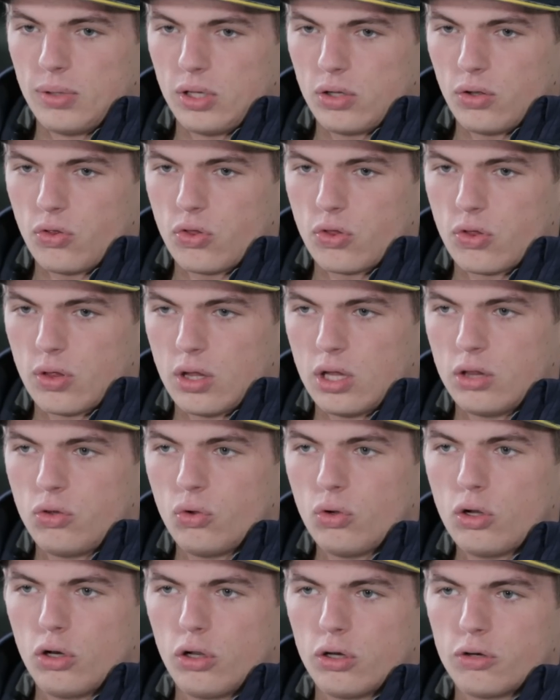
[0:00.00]
because it
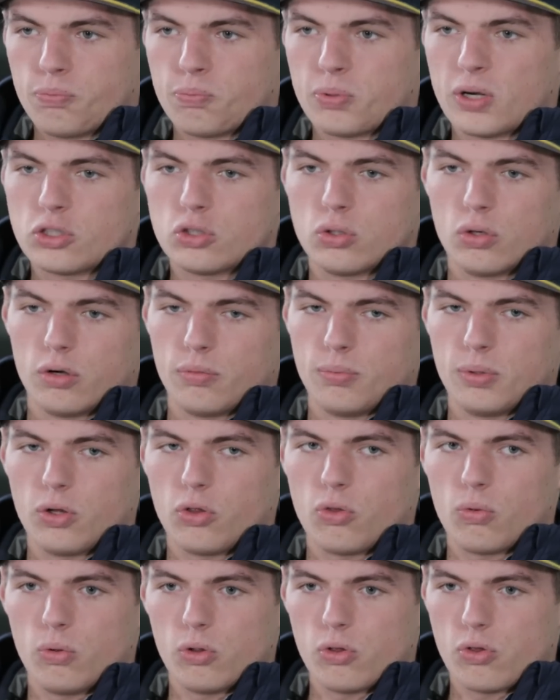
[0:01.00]
took a lot of pressure off,
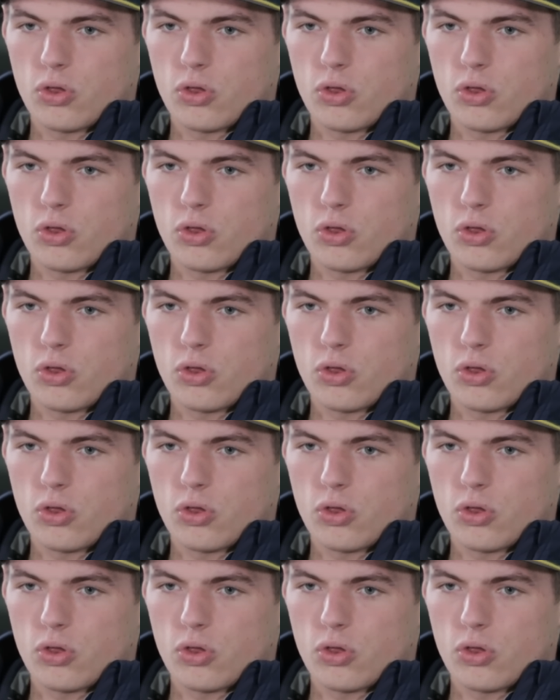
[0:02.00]
because